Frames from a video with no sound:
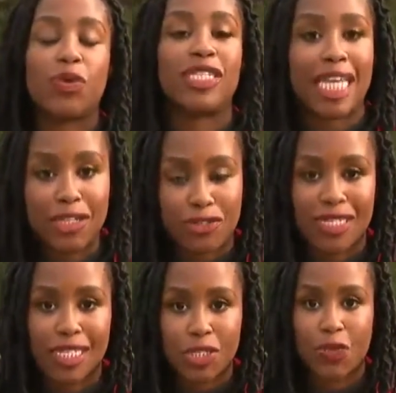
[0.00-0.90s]
more
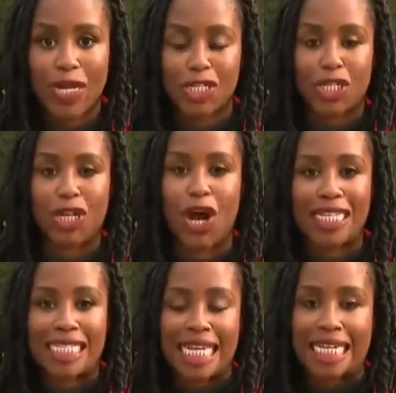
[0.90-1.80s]
dangerous situation
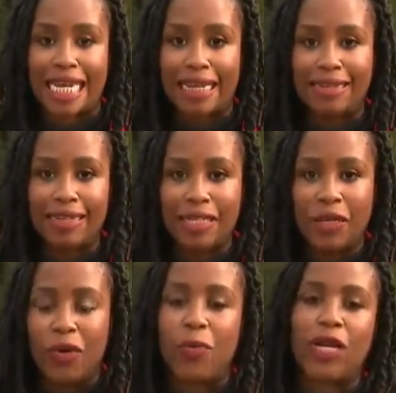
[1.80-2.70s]
on Sunday.
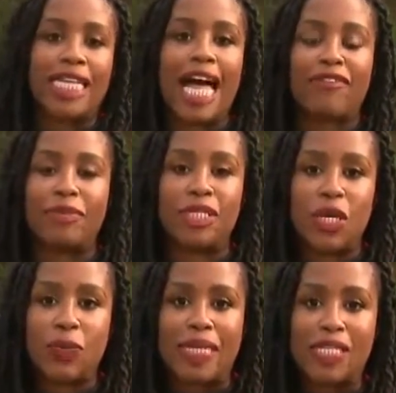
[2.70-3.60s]
Reporting live from the
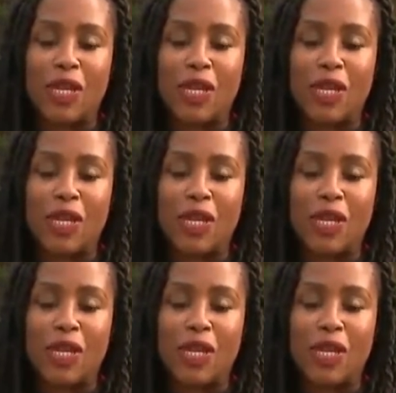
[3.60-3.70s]
Thomas,